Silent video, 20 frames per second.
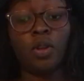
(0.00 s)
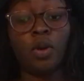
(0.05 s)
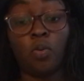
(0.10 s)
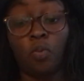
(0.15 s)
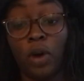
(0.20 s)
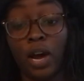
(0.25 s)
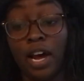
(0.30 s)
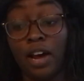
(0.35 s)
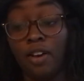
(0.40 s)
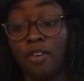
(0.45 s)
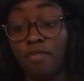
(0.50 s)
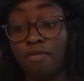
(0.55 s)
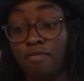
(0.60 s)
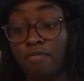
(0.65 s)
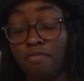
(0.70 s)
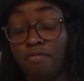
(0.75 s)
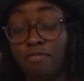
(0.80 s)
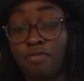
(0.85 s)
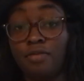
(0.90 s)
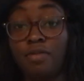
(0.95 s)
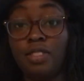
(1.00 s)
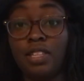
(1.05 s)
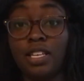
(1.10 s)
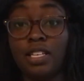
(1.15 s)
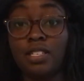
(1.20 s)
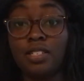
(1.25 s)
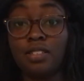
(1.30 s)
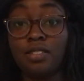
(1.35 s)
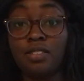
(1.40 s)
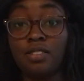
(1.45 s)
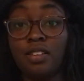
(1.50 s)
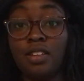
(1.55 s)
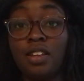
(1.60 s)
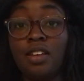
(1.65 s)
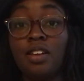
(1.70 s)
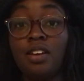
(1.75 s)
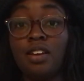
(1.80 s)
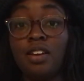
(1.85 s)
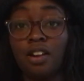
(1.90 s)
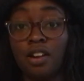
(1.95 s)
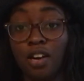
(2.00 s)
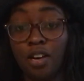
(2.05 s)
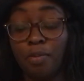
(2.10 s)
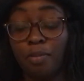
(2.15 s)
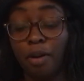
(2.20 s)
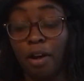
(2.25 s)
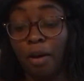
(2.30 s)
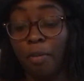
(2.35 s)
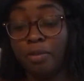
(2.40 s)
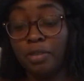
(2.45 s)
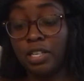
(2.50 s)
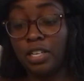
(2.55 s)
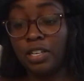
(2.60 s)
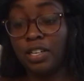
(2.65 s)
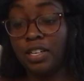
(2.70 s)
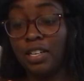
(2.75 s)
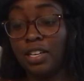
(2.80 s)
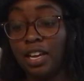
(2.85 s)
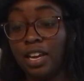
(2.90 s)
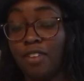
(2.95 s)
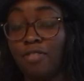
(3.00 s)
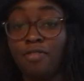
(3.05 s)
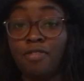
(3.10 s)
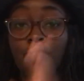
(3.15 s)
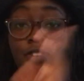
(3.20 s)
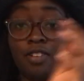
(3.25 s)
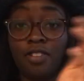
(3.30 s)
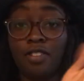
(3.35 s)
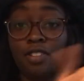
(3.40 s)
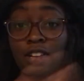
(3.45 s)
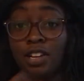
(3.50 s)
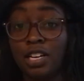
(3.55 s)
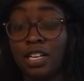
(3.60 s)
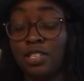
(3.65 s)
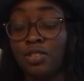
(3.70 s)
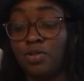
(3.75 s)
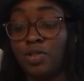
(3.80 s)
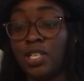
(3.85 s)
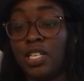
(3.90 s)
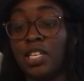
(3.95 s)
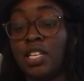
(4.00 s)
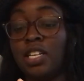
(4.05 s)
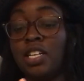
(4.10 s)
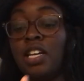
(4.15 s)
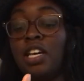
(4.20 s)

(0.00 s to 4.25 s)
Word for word: Wow. This card popped out again for the last reading.